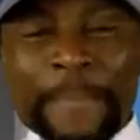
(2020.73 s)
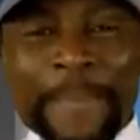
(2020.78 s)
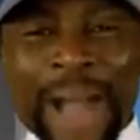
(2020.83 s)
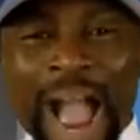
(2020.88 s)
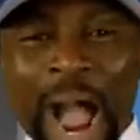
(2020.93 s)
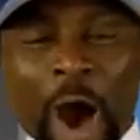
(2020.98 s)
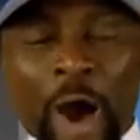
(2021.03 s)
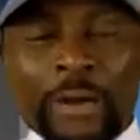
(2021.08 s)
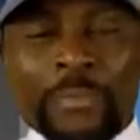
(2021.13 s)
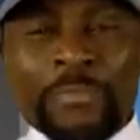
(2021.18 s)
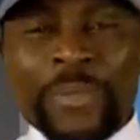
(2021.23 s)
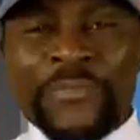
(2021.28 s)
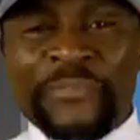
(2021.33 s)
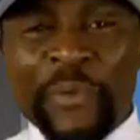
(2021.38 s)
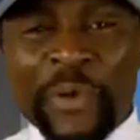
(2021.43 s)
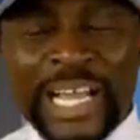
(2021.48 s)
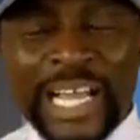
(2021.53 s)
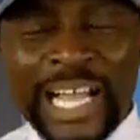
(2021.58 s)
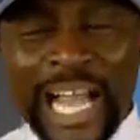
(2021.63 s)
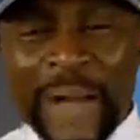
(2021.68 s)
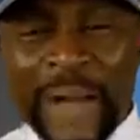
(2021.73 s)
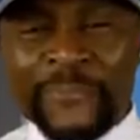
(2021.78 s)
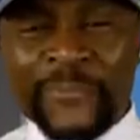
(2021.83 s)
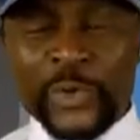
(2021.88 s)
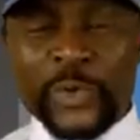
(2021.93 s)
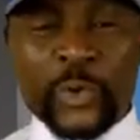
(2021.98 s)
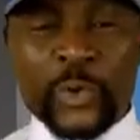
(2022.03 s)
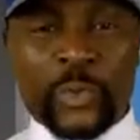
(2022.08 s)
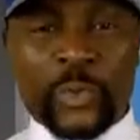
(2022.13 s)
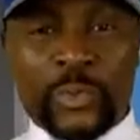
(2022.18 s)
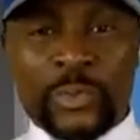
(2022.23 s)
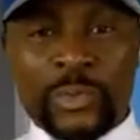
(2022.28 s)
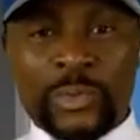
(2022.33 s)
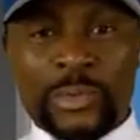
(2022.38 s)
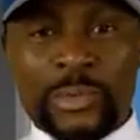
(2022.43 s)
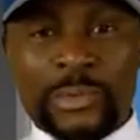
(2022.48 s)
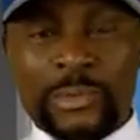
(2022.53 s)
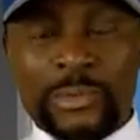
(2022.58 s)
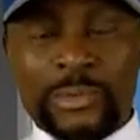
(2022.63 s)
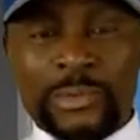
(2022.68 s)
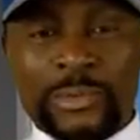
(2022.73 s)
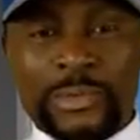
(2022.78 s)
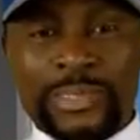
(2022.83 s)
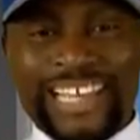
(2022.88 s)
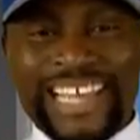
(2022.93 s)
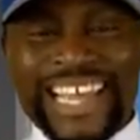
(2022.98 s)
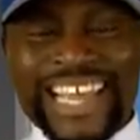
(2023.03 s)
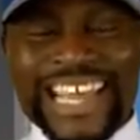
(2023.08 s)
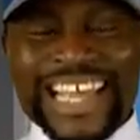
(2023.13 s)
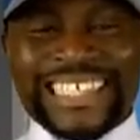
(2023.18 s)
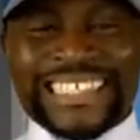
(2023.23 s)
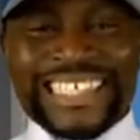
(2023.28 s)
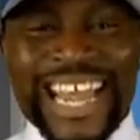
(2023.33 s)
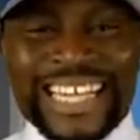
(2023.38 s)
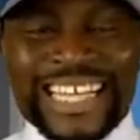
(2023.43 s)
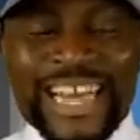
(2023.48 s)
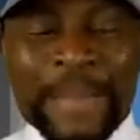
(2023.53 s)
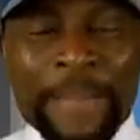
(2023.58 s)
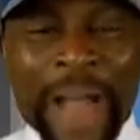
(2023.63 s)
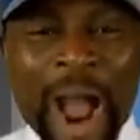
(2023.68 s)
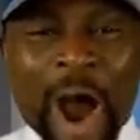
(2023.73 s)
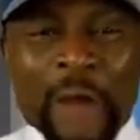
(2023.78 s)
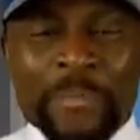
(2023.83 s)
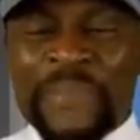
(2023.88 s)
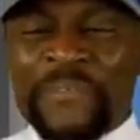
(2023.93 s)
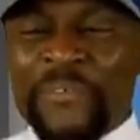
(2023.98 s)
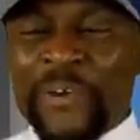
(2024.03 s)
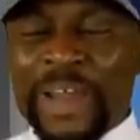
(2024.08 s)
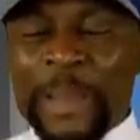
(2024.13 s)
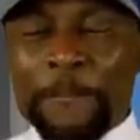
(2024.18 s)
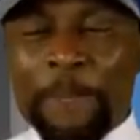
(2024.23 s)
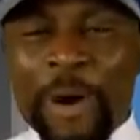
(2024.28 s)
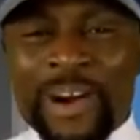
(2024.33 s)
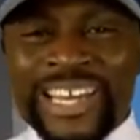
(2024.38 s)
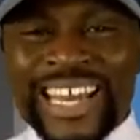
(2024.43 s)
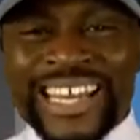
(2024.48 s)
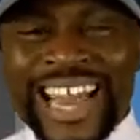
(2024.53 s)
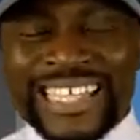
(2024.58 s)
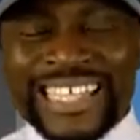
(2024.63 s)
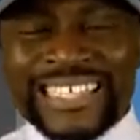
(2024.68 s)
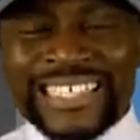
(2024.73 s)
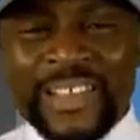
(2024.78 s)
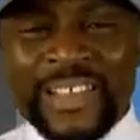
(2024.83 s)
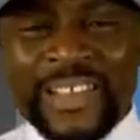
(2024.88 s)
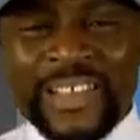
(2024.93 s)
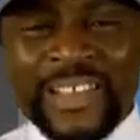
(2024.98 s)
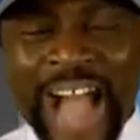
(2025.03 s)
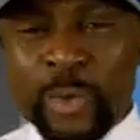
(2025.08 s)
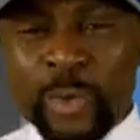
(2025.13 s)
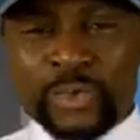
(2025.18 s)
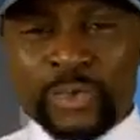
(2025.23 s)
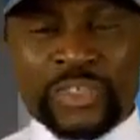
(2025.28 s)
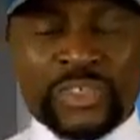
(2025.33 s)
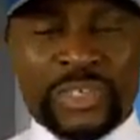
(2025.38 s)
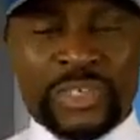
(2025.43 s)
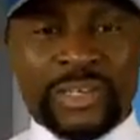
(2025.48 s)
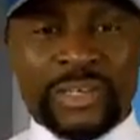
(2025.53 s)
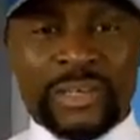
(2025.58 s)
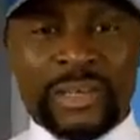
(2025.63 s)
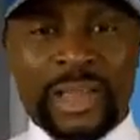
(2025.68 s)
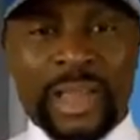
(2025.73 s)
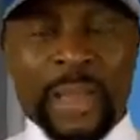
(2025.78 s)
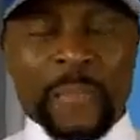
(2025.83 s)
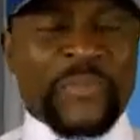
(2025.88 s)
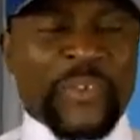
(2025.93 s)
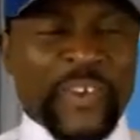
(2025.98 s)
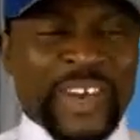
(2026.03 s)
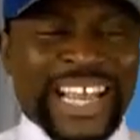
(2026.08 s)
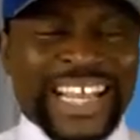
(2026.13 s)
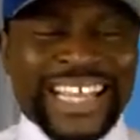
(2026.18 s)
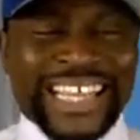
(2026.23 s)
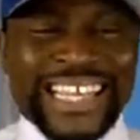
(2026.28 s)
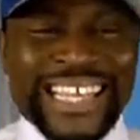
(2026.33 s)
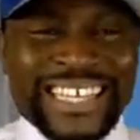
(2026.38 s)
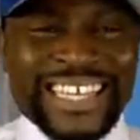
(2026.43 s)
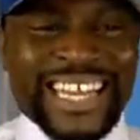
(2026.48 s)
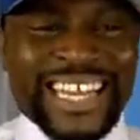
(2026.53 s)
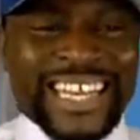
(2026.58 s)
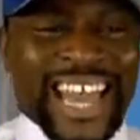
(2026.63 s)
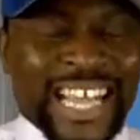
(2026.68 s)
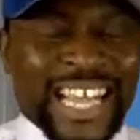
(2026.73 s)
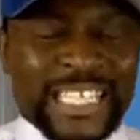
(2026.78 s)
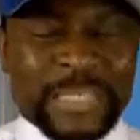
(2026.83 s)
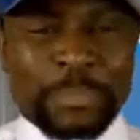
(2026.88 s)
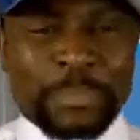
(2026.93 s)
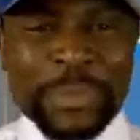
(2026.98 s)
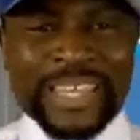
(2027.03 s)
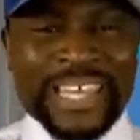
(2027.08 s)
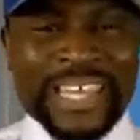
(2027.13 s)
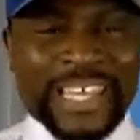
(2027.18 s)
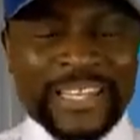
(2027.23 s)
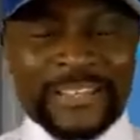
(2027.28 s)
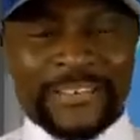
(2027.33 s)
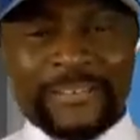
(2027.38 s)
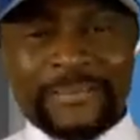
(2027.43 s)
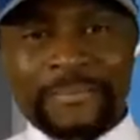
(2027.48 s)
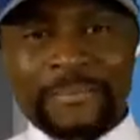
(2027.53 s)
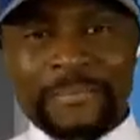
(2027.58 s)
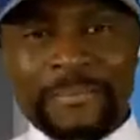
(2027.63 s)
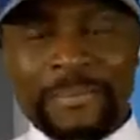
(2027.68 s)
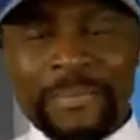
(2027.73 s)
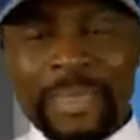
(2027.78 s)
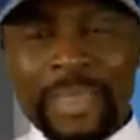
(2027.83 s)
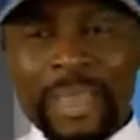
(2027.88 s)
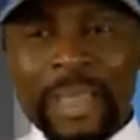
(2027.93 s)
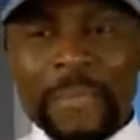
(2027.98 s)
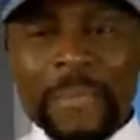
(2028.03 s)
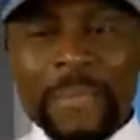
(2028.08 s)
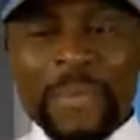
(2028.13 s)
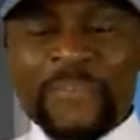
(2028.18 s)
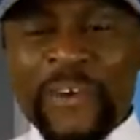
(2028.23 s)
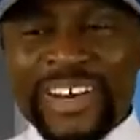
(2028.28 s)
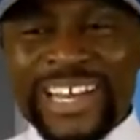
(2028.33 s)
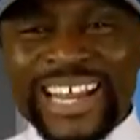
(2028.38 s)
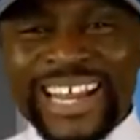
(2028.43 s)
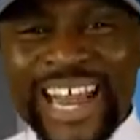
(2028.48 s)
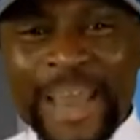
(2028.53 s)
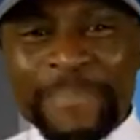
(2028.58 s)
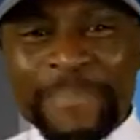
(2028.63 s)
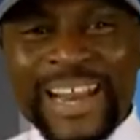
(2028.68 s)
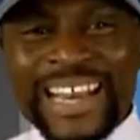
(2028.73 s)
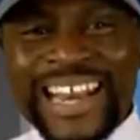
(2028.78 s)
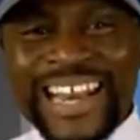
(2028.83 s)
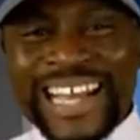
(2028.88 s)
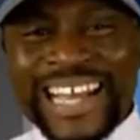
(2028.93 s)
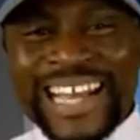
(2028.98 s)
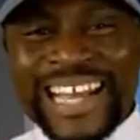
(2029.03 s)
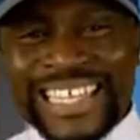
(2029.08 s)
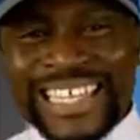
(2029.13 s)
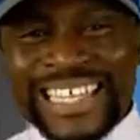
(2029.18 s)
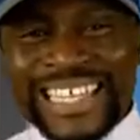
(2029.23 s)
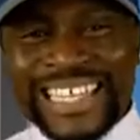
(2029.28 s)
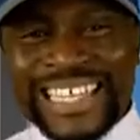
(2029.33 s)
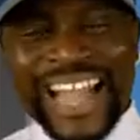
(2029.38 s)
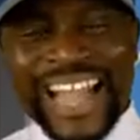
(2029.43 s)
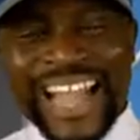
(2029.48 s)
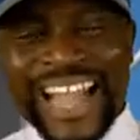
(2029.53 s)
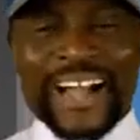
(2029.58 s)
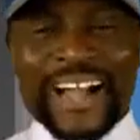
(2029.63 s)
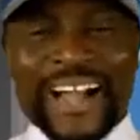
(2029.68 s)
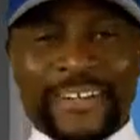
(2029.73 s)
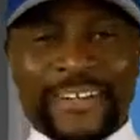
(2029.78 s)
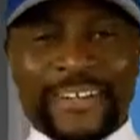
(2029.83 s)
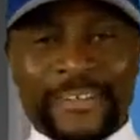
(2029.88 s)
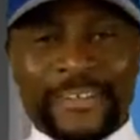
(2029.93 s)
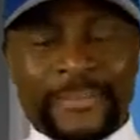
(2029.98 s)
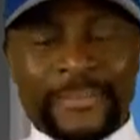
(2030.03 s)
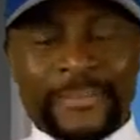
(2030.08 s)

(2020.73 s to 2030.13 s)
Take them out before they come for you. Take them out before they burn the next house. Before they kill the next Pekin. Before they rape the next sister.